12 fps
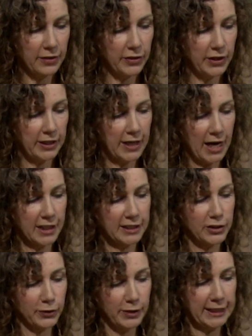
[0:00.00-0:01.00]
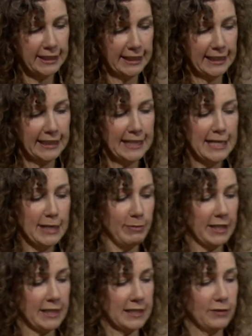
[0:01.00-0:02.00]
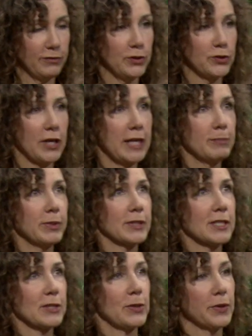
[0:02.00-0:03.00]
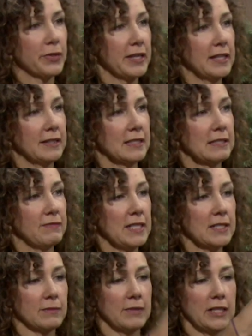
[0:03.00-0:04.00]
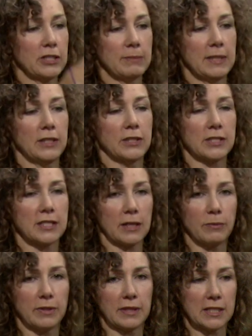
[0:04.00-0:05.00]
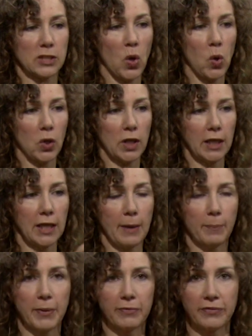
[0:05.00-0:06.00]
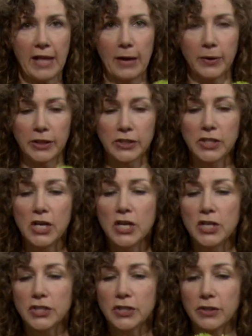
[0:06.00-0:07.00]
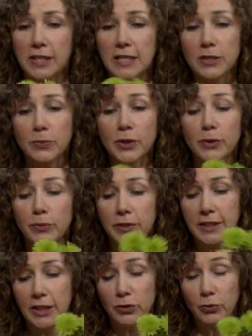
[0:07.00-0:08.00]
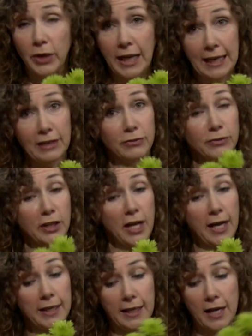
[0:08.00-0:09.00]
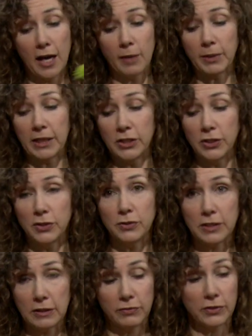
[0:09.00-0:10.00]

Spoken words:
they are tricky because if you try and put this whole thing in this vase arrangement, you're stuck with this whole clump of flowers. So these work really great for cutting up and using for